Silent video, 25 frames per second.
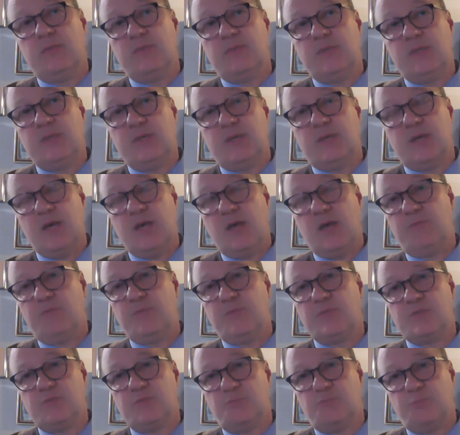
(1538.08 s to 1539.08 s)
the
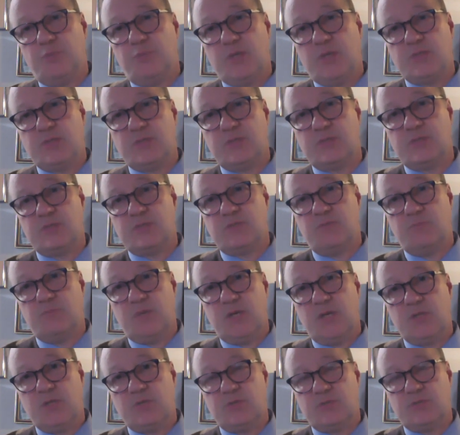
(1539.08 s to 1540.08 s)
Conference of Presidents of
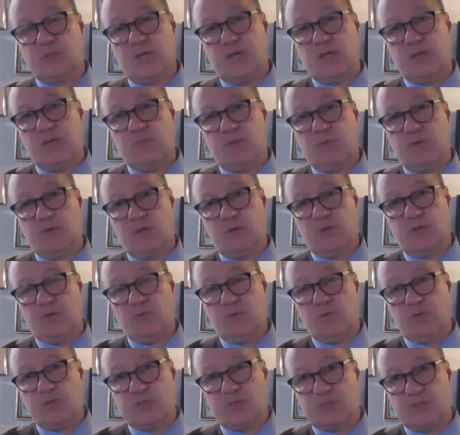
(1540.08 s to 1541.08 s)
Major Latin American
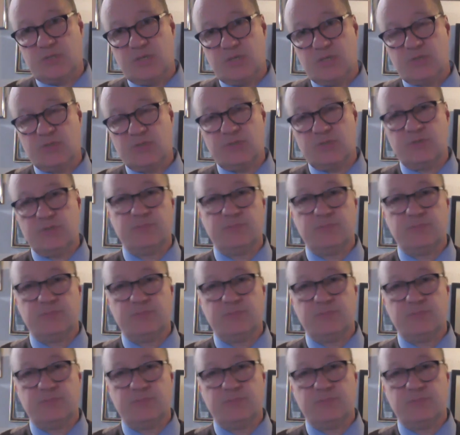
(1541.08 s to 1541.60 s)
Organizations,